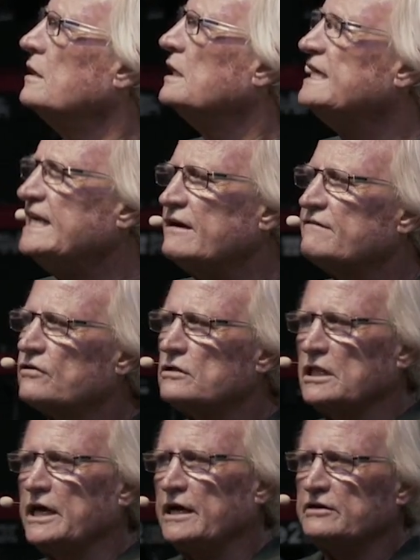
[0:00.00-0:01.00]
Never
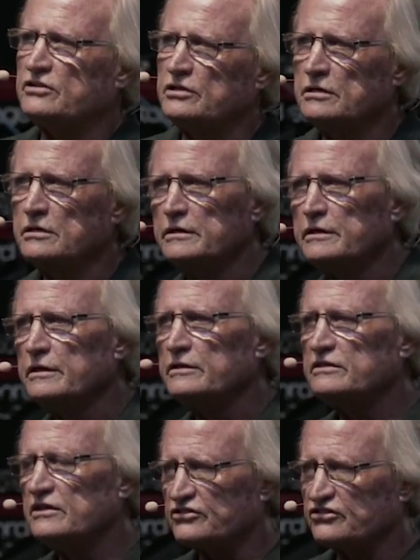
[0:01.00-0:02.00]
let
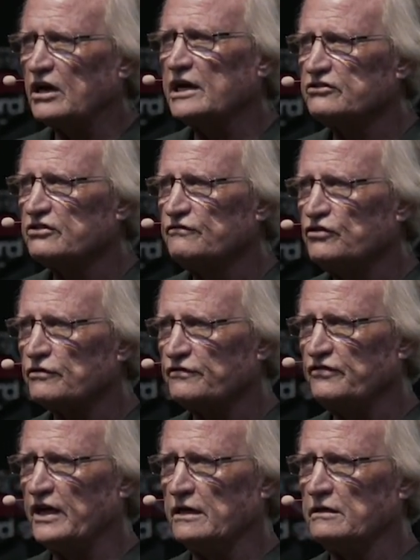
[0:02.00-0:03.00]
the size of your
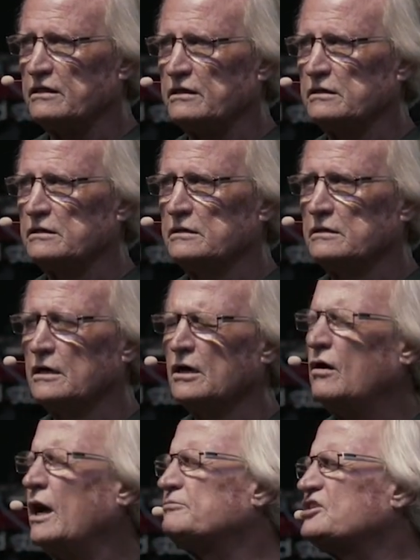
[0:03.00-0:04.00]
faith,
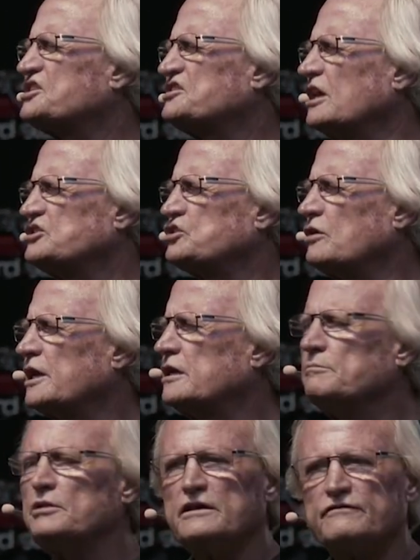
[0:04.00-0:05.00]
I'm just not sure I can
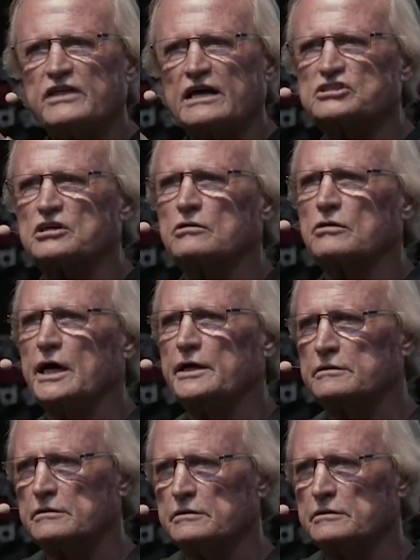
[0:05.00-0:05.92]
believe. That's all right.